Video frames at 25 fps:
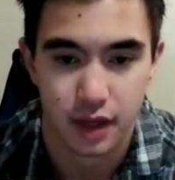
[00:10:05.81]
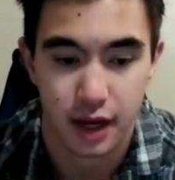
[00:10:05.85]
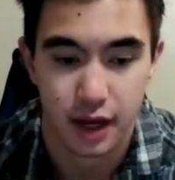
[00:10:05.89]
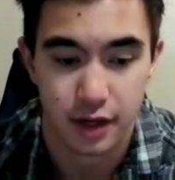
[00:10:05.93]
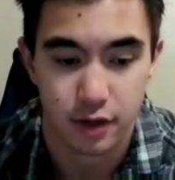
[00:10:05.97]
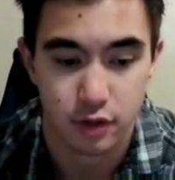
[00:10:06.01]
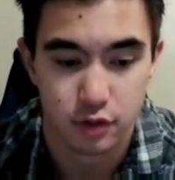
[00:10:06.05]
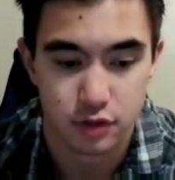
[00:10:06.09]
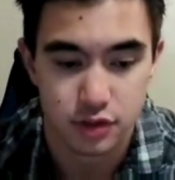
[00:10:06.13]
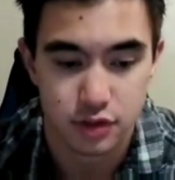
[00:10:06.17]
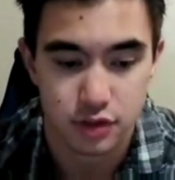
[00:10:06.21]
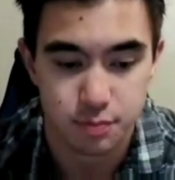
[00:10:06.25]

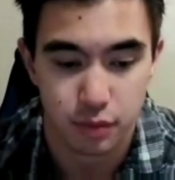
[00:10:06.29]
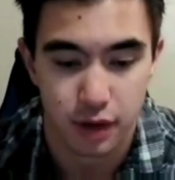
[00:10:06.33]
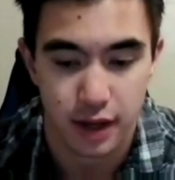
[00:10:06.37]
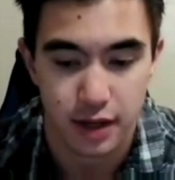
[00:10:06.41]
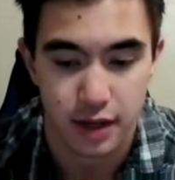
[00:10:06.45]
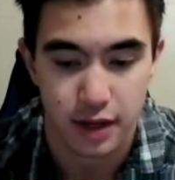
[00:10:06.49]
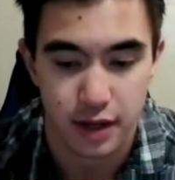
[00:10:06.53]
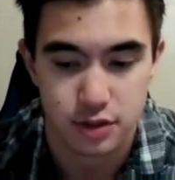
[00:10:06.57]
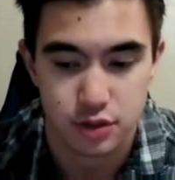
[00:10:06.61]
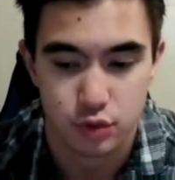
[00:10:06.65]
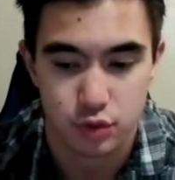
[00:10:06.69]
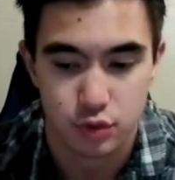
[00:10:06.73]
And you'll just
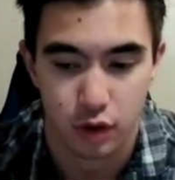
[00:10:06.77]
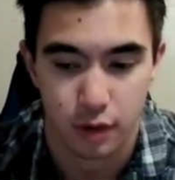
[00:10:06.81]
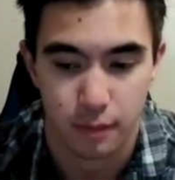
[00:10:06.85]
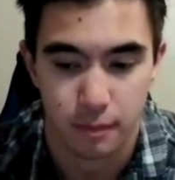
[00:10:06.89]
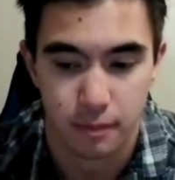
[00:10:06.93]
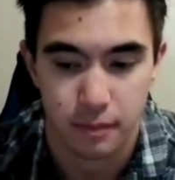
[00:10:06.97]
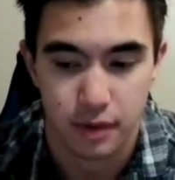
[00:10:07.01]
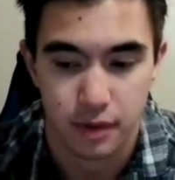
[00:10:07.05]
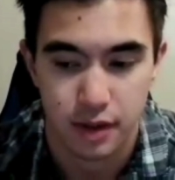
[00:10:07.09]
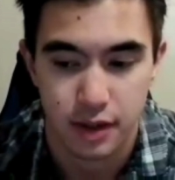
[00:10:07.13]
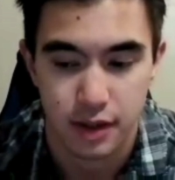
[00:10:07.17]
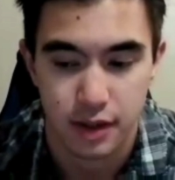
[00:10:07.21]

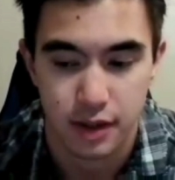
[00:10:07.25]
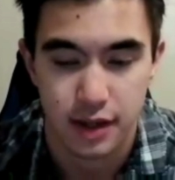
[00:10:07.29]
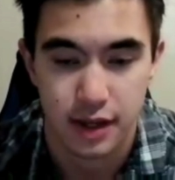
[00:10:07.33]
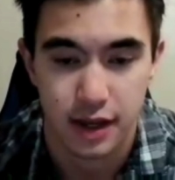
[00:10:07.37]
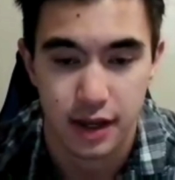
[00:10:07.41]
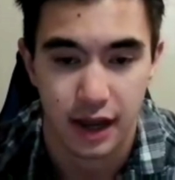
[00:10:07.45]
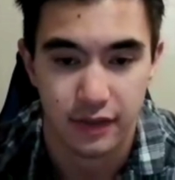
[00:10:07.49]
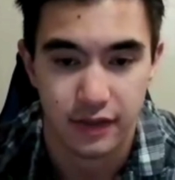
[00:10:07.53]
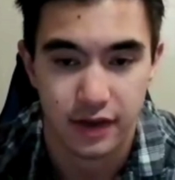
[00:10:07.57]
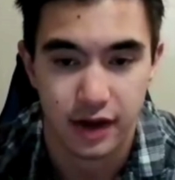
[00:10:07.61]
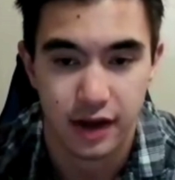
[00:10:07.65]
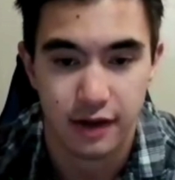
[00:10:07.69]
brainstorm.
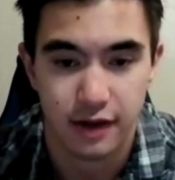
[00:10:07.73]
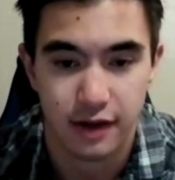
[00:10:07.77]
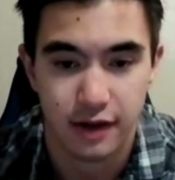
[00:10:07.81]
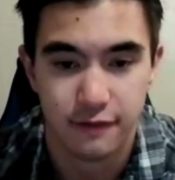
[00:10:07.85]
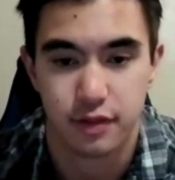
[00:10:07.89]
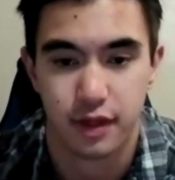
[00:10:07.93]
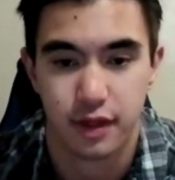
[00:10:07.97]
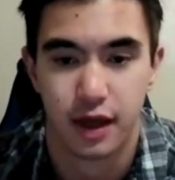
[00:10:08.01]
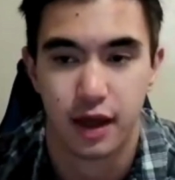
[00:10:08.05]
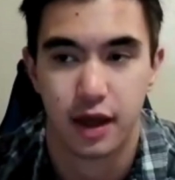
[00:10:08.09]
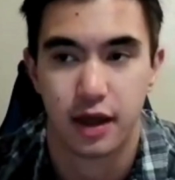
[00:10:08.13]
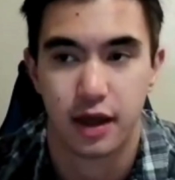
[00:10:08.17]
And then
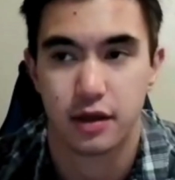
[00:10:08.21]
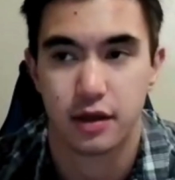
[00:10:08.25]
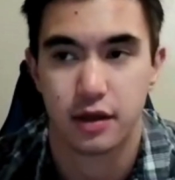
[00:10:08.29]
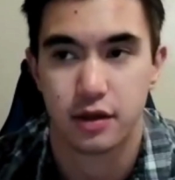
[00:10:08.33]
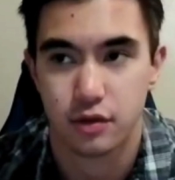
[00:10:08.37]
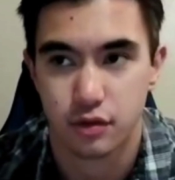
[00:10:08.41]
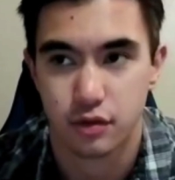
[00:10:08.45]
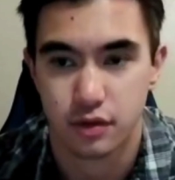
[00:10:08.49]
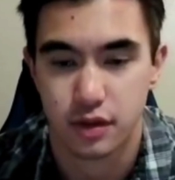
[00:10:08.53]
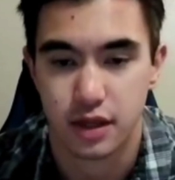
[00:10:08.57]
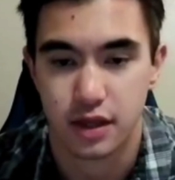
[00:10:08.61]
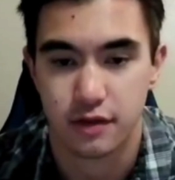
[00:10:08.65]
after that,
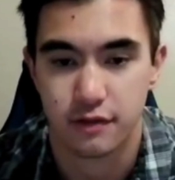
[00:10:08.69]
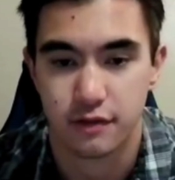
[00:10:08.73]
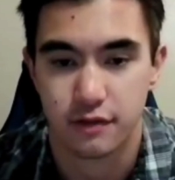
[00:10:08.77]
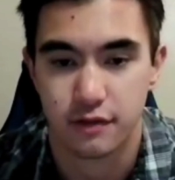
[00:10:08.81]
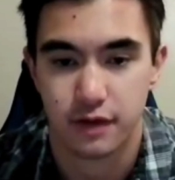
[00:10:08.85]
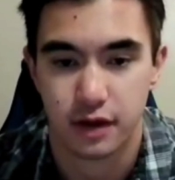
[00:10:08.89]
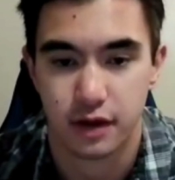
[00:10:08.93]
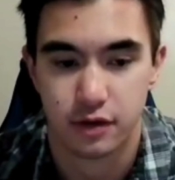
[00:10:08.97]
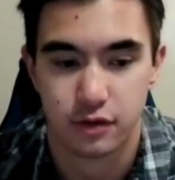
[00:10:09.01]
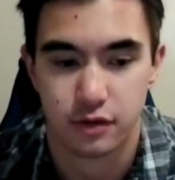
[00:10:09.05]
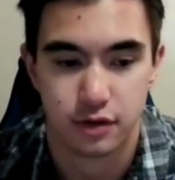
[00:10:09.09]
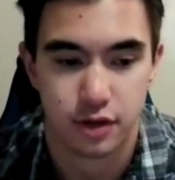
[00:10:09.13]
you'll
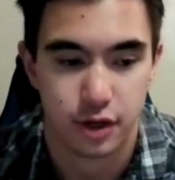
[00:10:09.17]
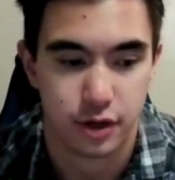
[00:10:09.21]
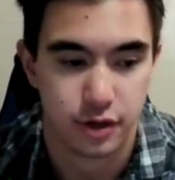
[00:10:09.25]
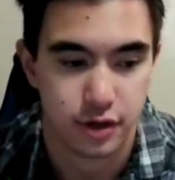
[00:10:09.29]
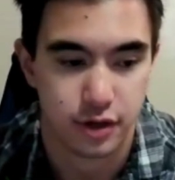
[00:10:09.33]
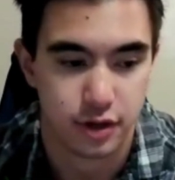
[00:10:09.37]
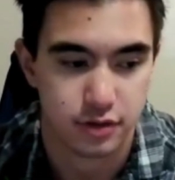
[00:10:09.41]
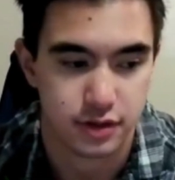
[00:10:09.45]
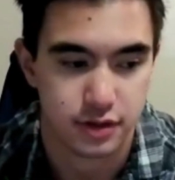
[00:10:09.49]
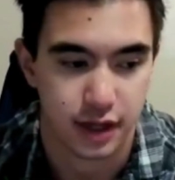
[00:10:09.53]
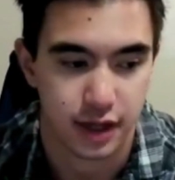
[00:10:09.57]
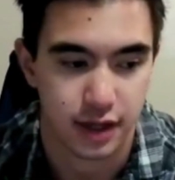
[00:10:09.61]
leave and you'll go to
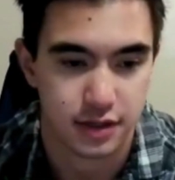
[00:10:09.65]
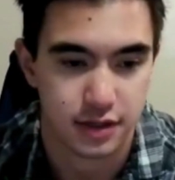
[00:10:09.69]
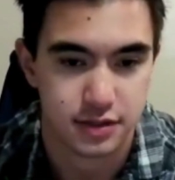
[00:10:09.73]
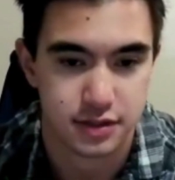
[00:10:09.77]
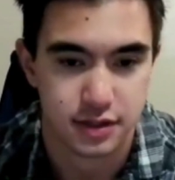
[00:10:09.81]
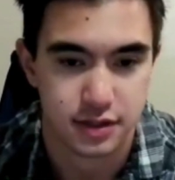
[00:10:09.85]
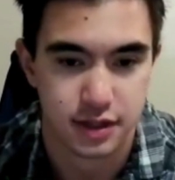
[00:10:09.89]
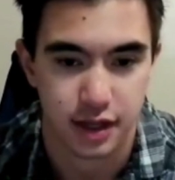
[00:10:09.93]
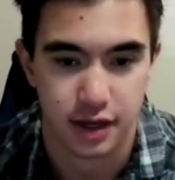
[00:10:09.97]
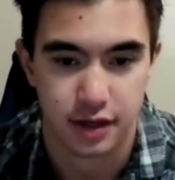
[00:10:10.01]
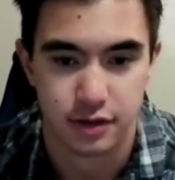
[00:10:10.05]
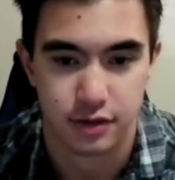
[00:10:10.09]
your
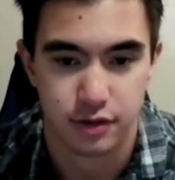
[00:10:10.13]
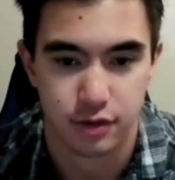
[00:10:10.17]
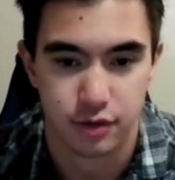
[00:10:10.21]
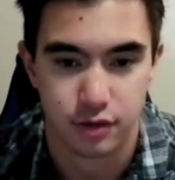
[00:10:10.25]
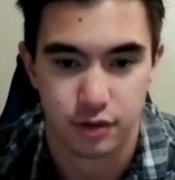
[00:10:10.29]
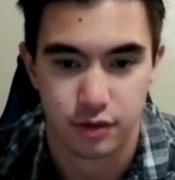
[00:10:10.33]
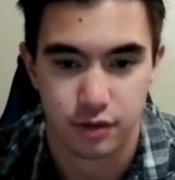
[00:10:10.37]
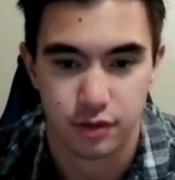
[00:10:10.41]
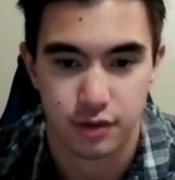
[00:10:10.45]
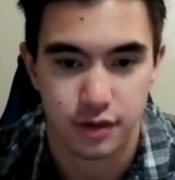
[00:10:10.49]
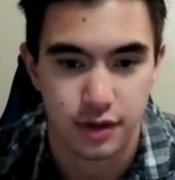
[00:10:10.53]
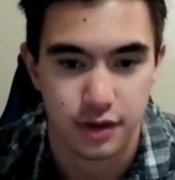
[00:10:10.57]
desk and
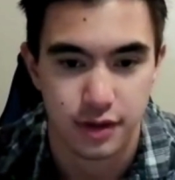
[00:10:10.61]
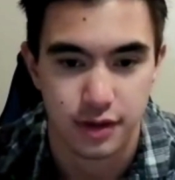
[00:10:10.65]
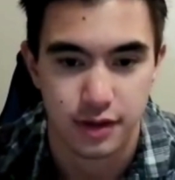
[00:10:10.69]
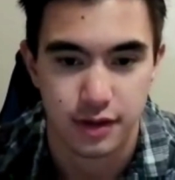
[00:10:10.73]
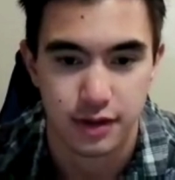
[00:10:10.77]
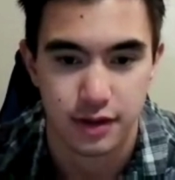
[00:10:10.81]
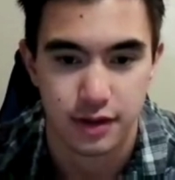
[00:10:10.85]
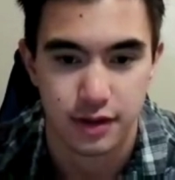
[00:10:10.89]
you'll